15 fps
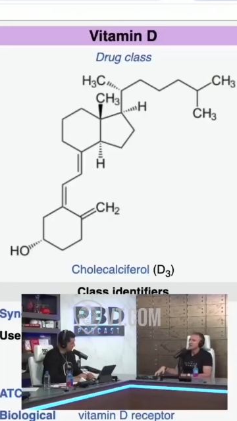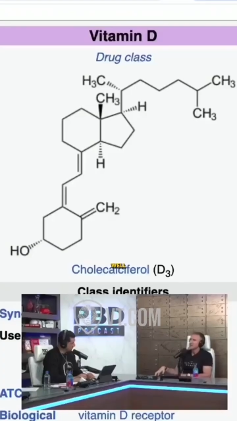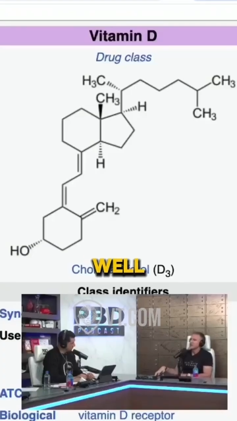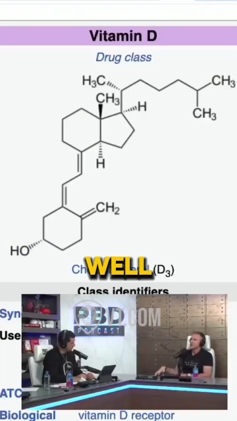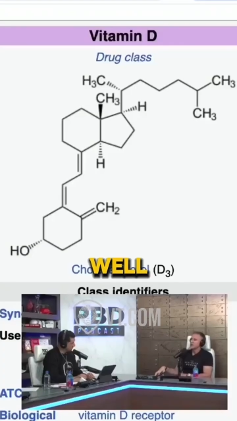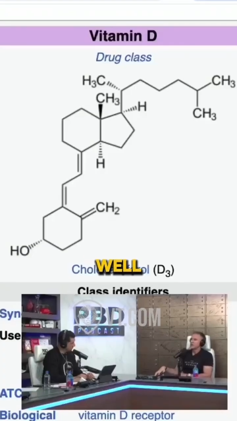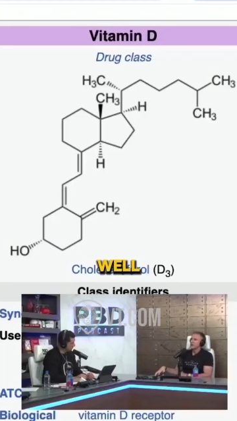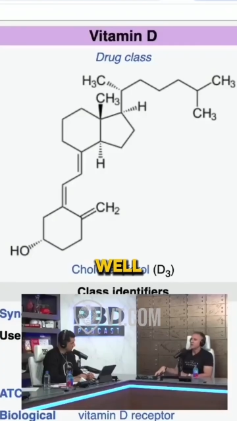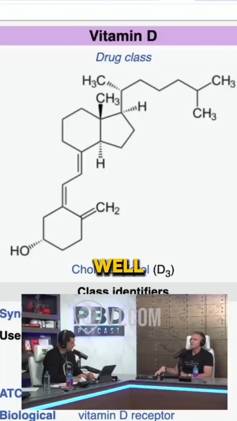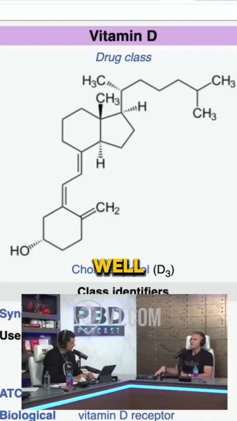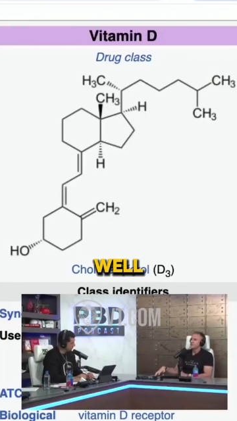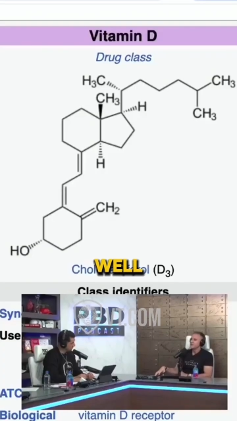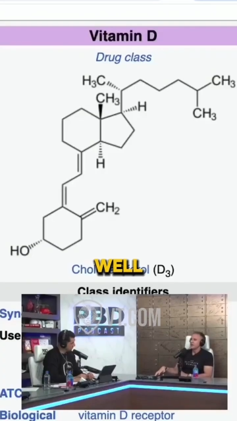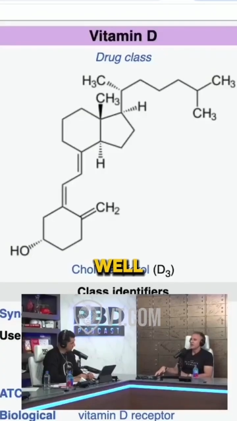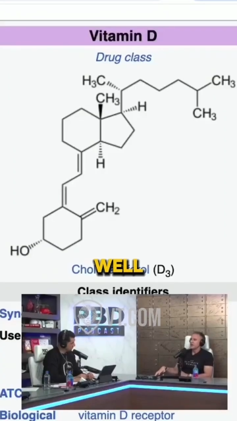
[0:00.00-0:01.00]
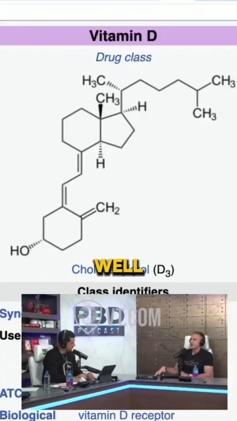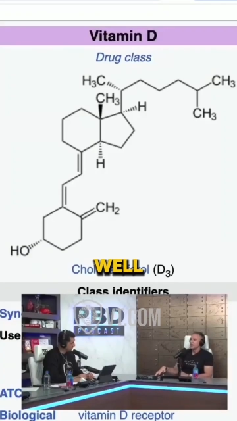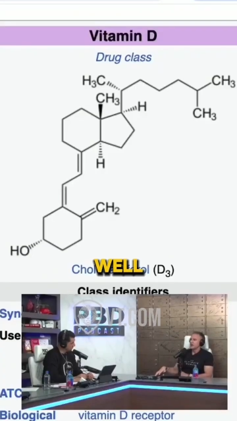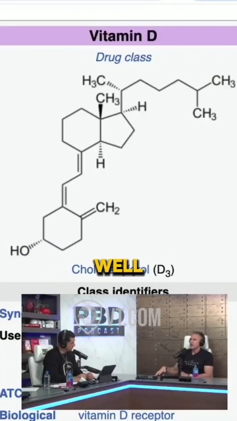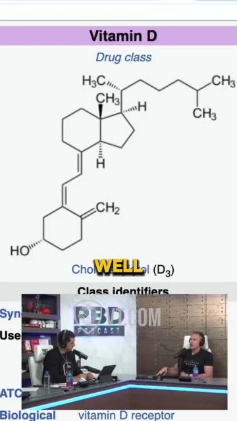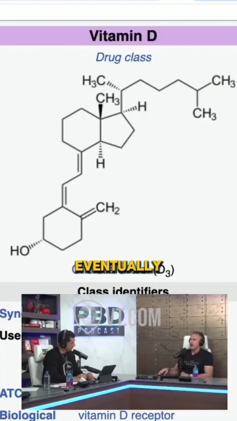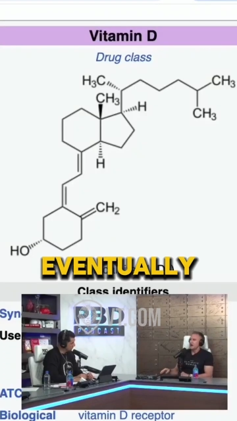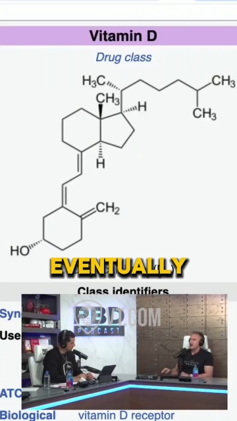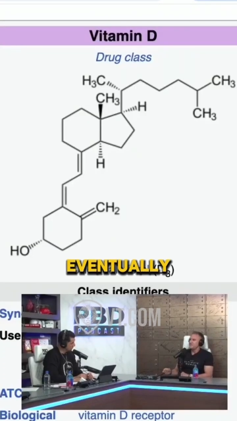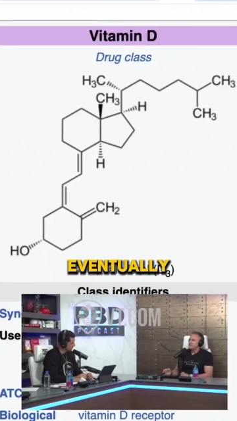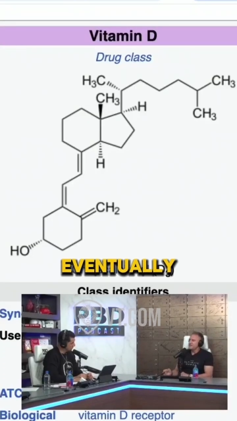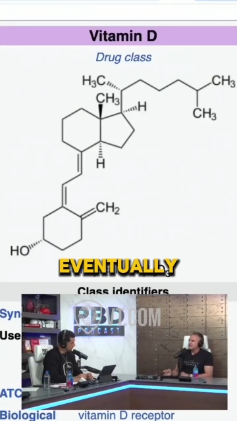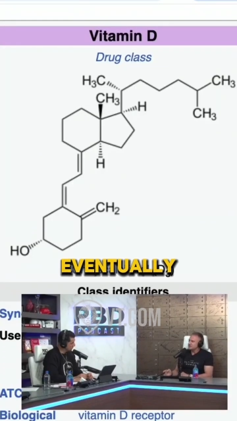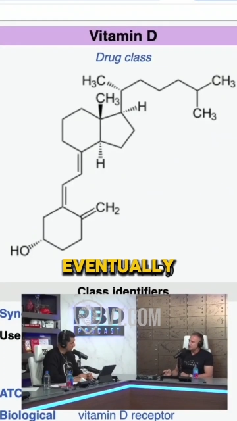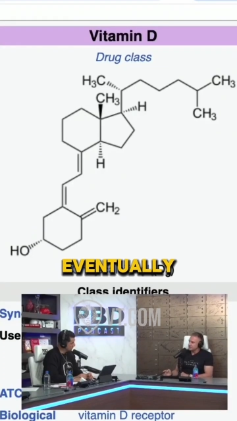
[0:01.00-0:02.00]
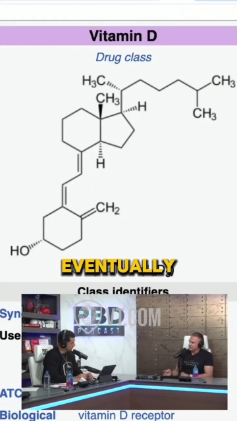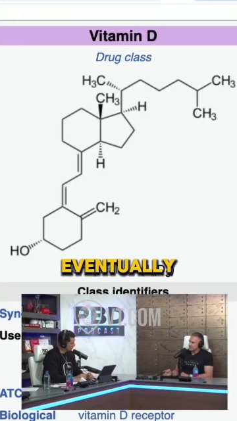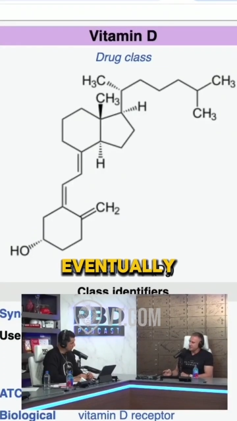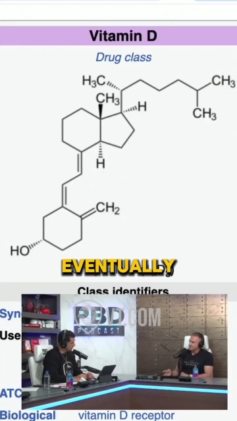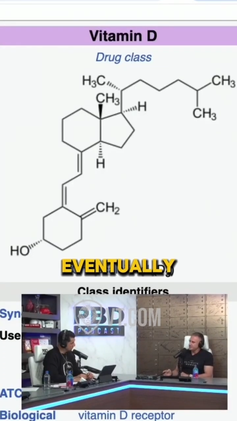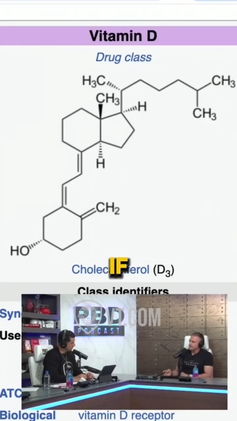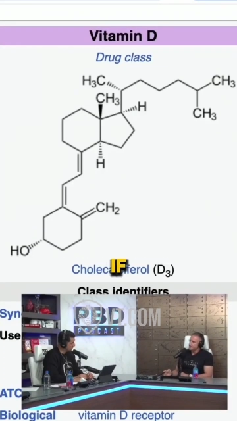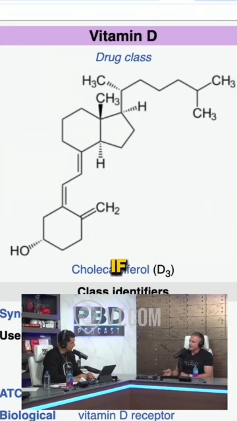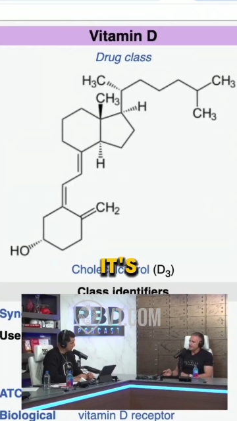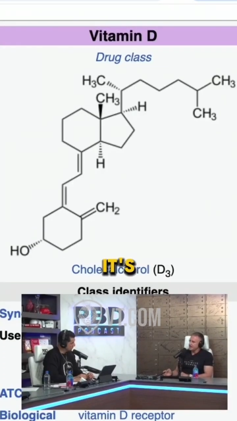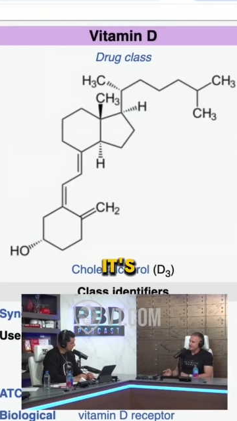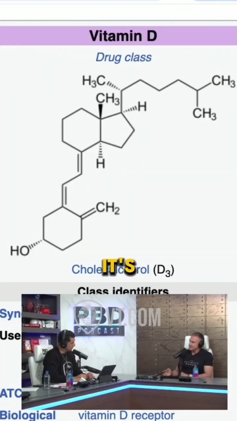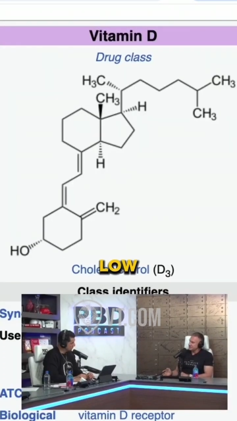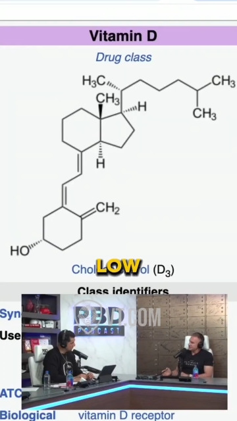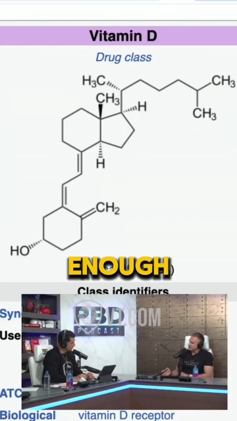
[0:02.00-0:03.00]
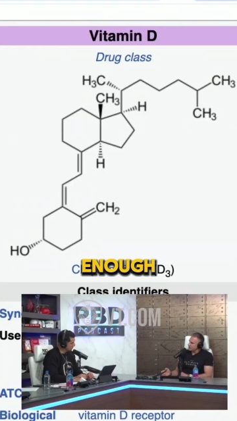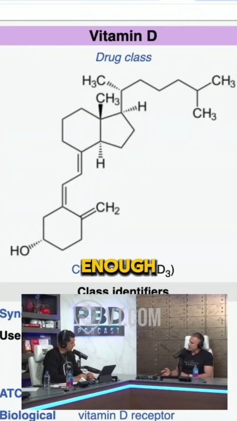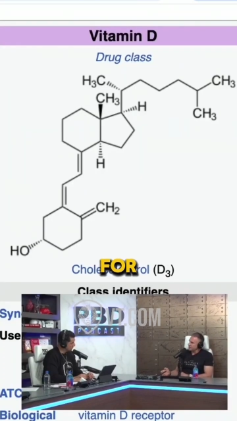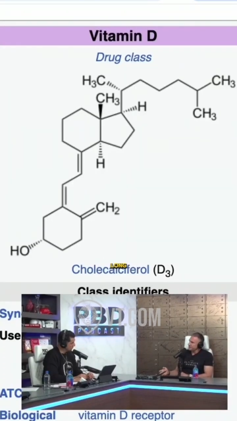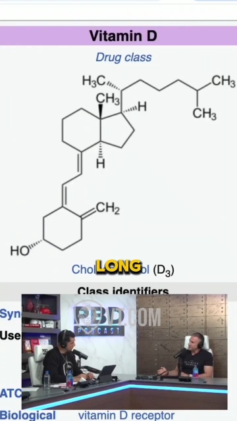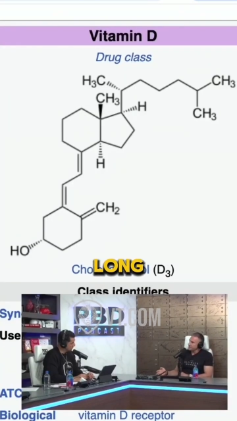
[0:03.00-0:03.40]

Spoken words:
[unreadable: no face in view]